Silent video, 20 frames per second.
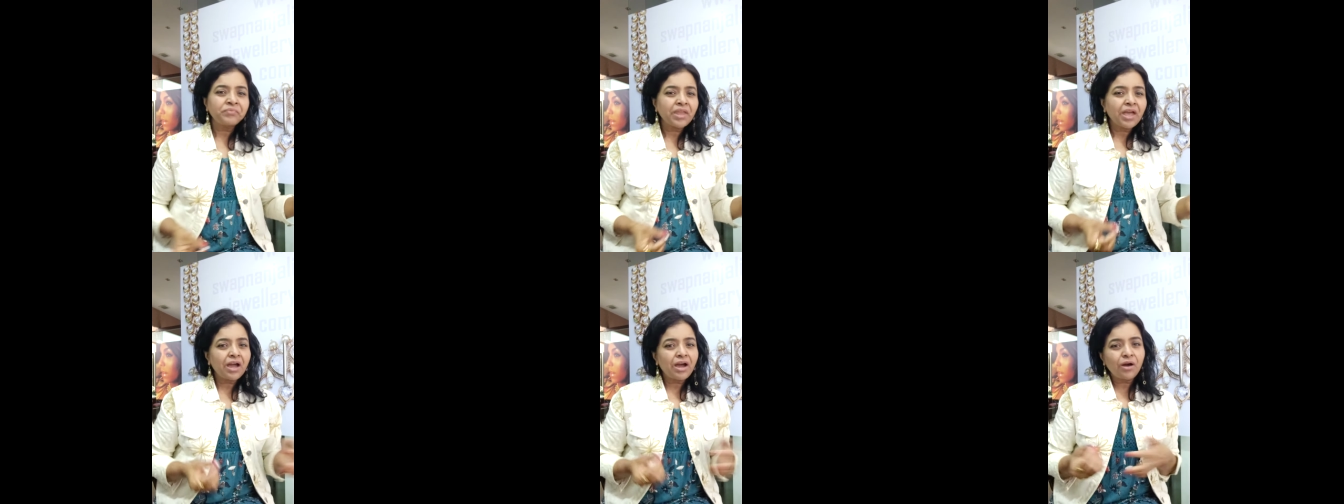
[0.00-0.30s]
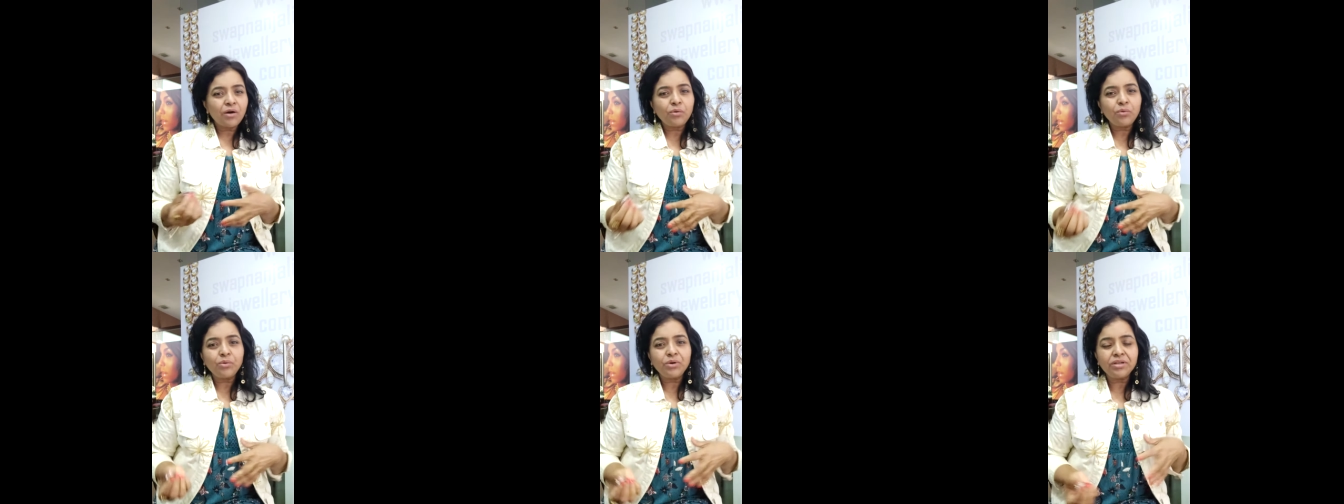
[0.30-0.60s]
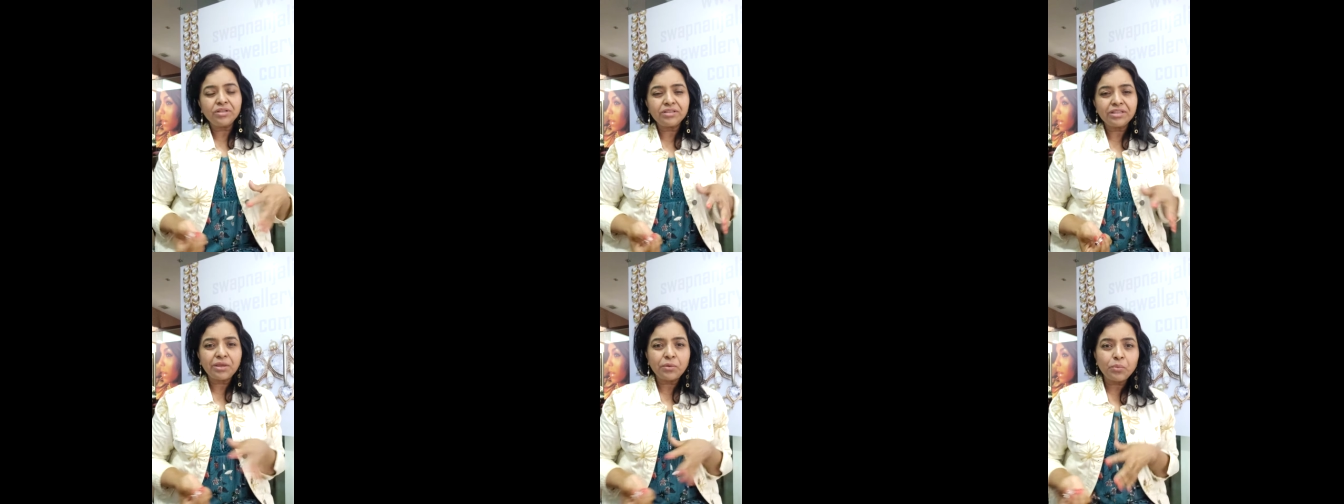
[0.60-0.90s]
how
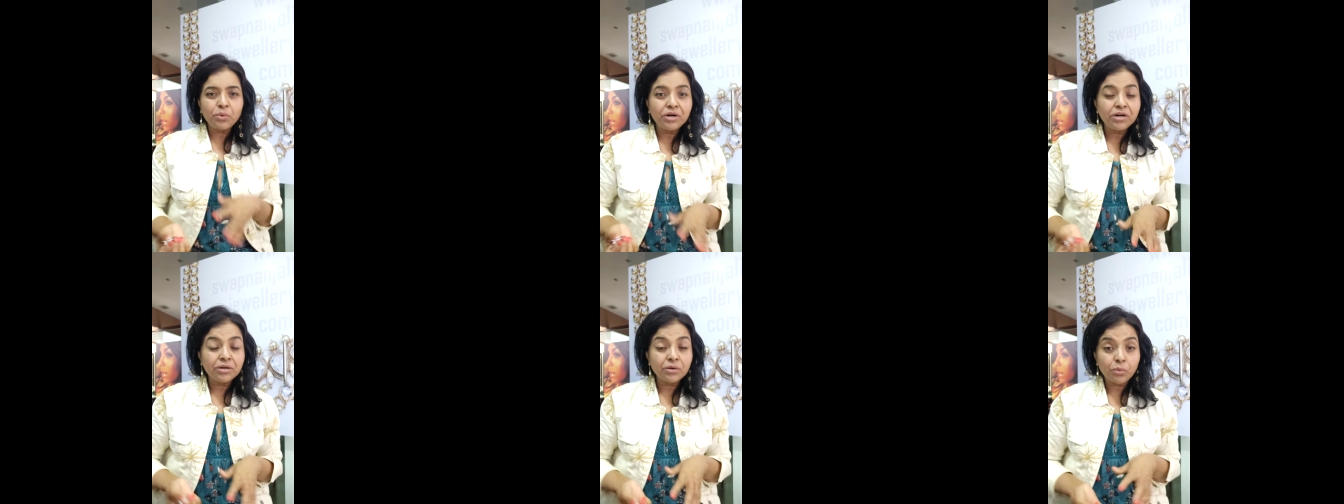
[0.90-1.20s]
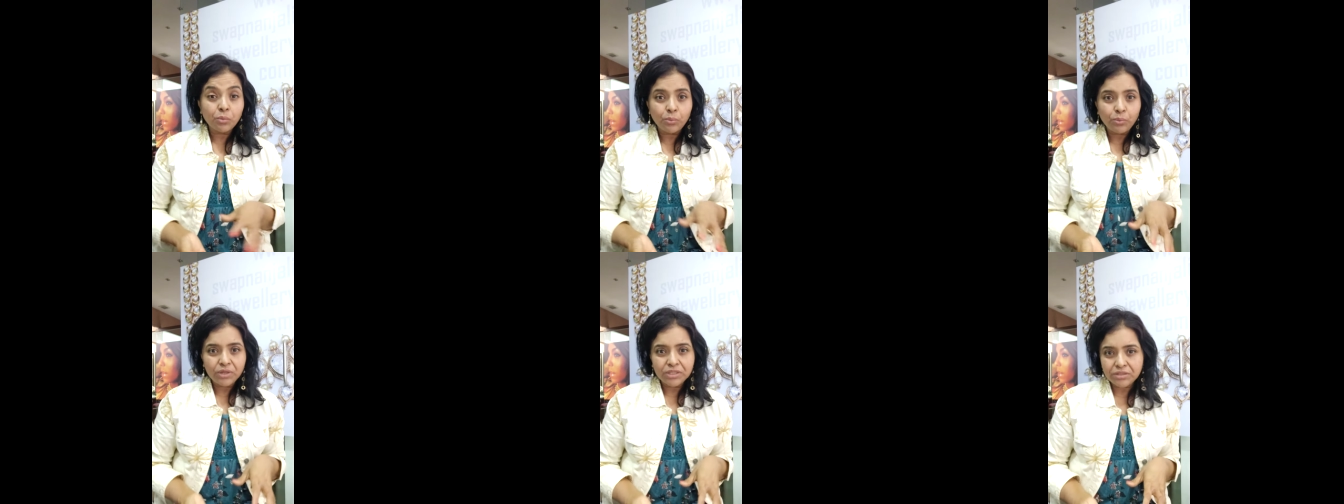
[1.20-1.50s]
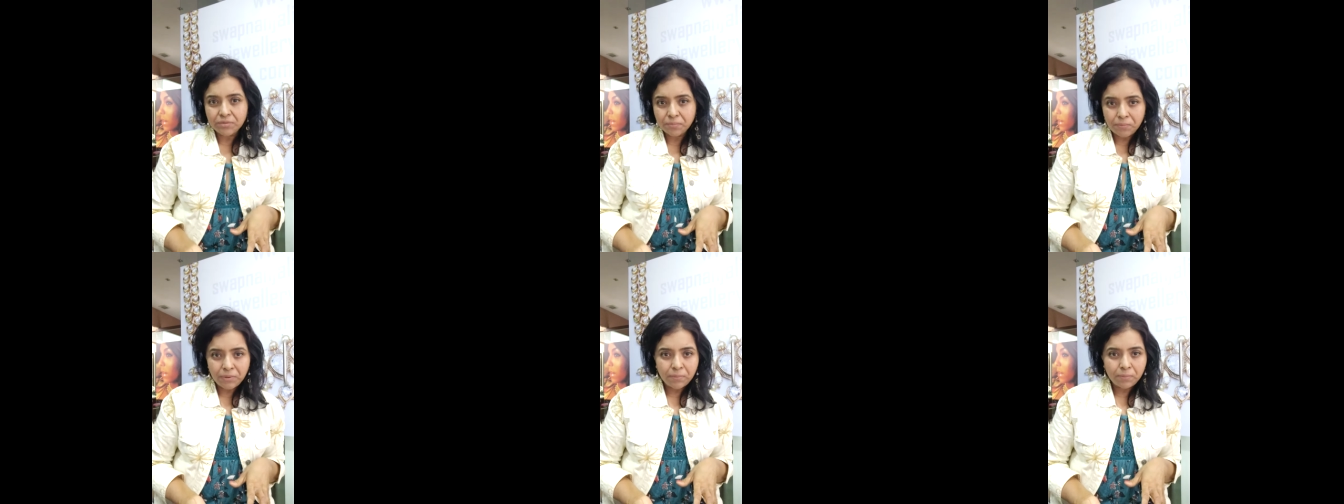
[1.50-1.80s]
they work
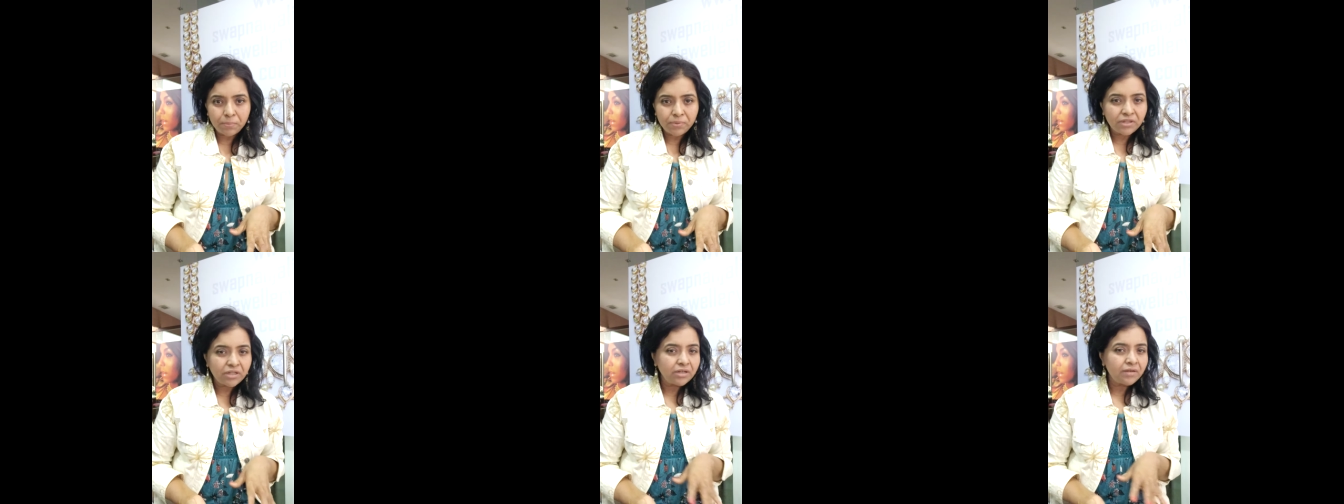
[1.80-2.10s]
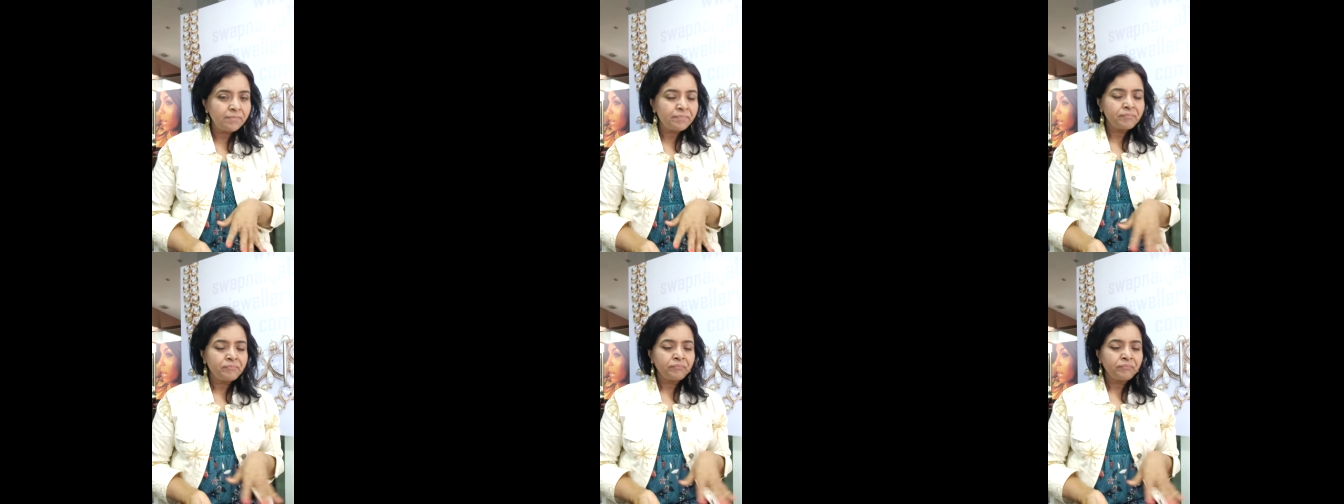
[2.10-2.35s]
with people.